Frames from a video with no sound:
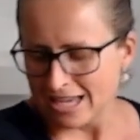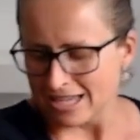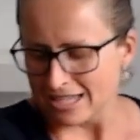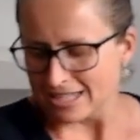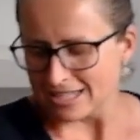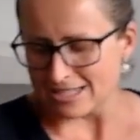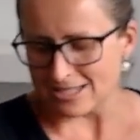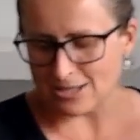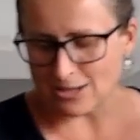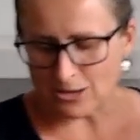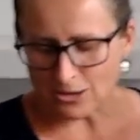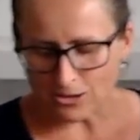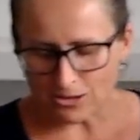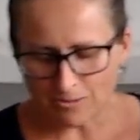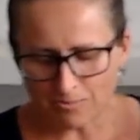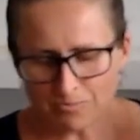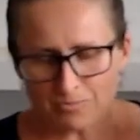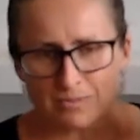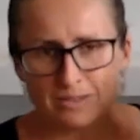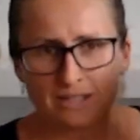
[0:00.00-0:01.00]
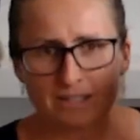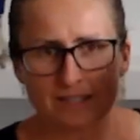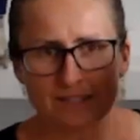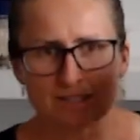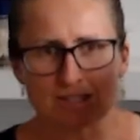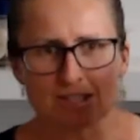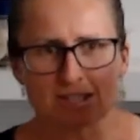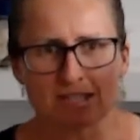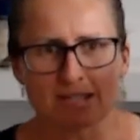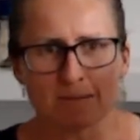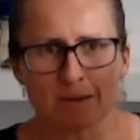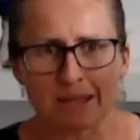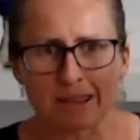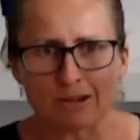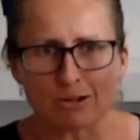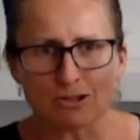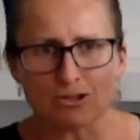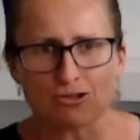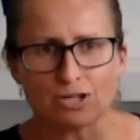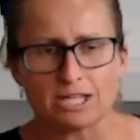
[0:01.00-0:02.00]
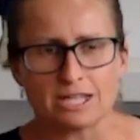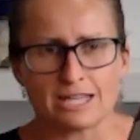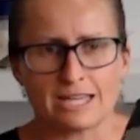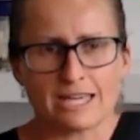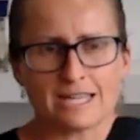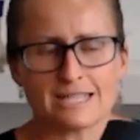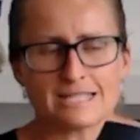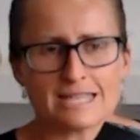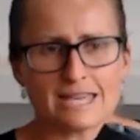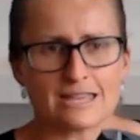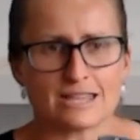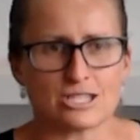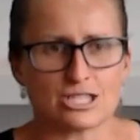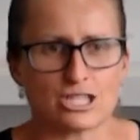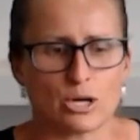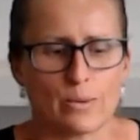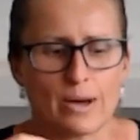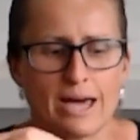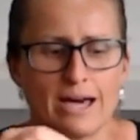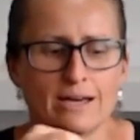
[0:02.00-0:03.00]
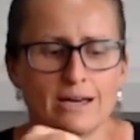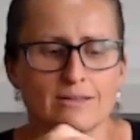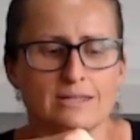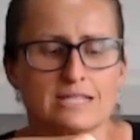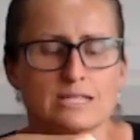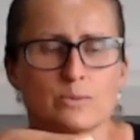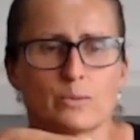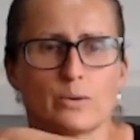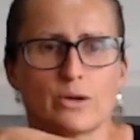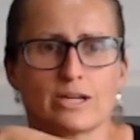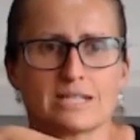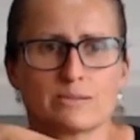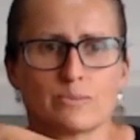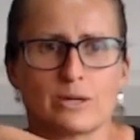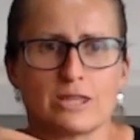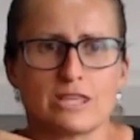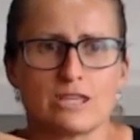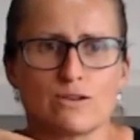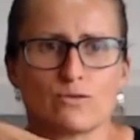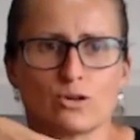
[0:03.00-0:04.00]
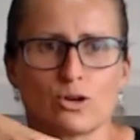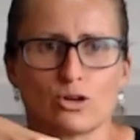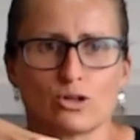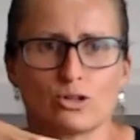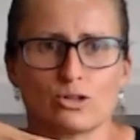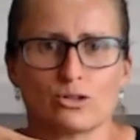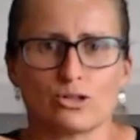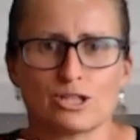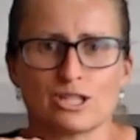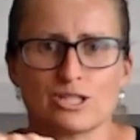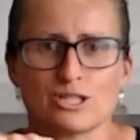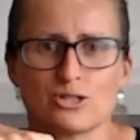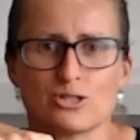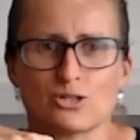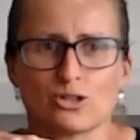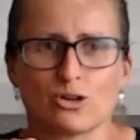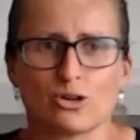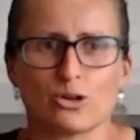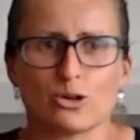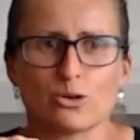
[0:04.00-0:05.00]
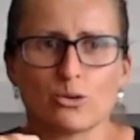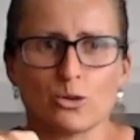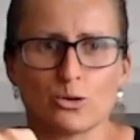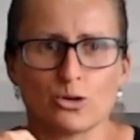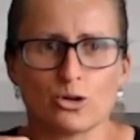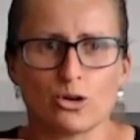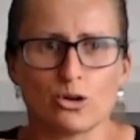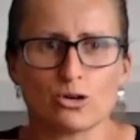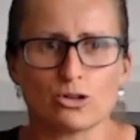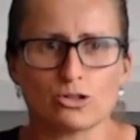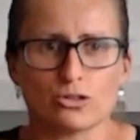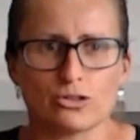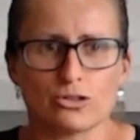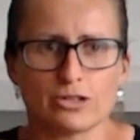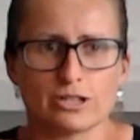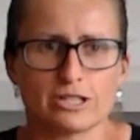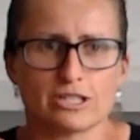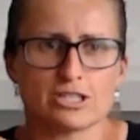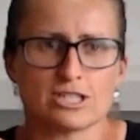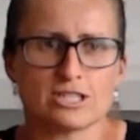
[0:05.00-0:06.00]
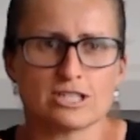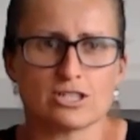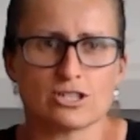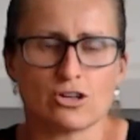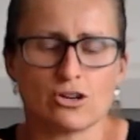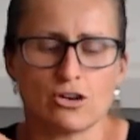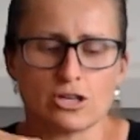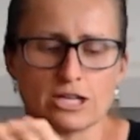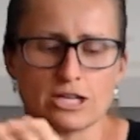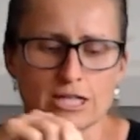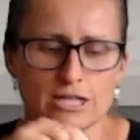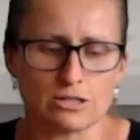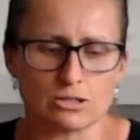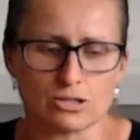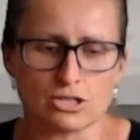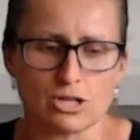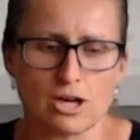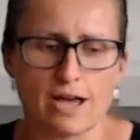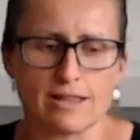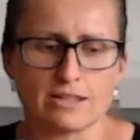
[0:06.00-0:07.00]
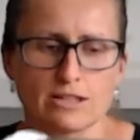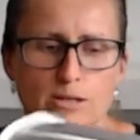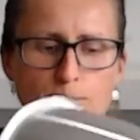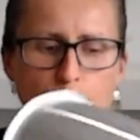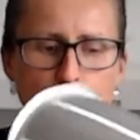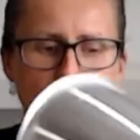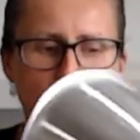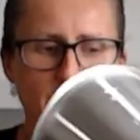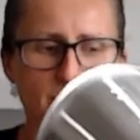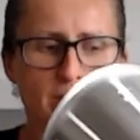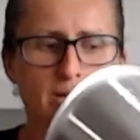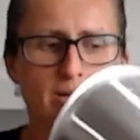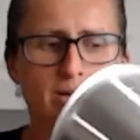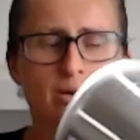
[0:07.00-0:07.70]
So did you see my little trick there to get the dough out? This works whether you've got glutinous dough or non-gluten. Just turn your little dial on the bottom.